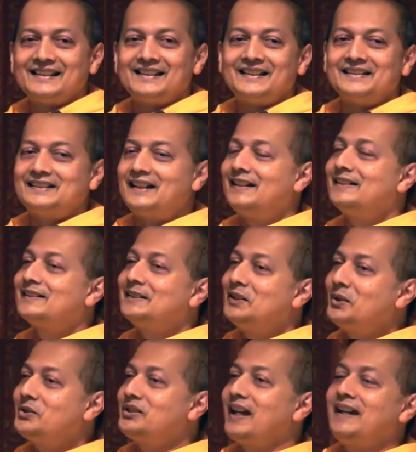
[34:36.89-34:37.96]
Uh, there is
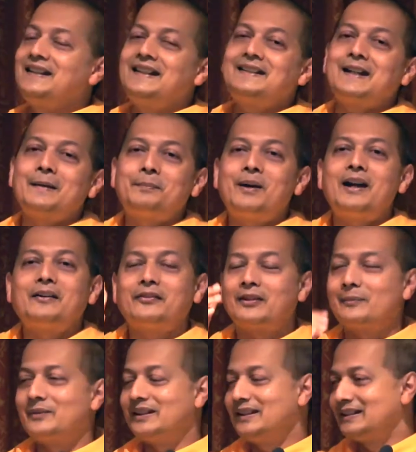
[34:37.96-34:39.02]
no chariot apart
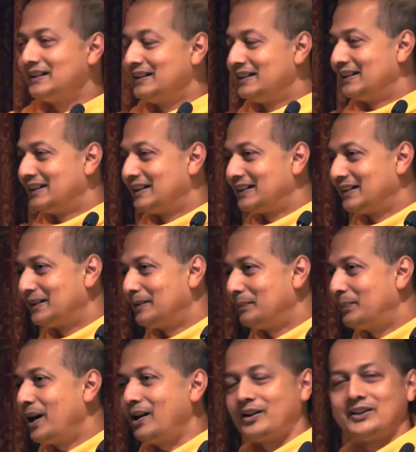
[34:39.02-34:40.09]
from the uh,
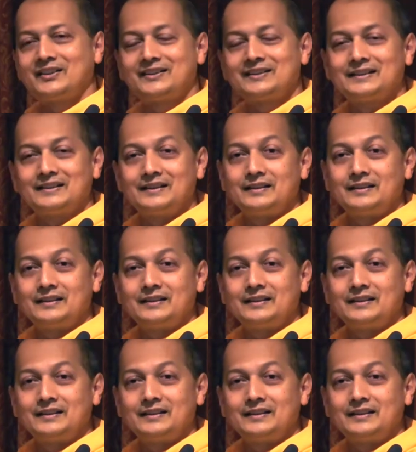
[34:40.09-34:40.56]
parts.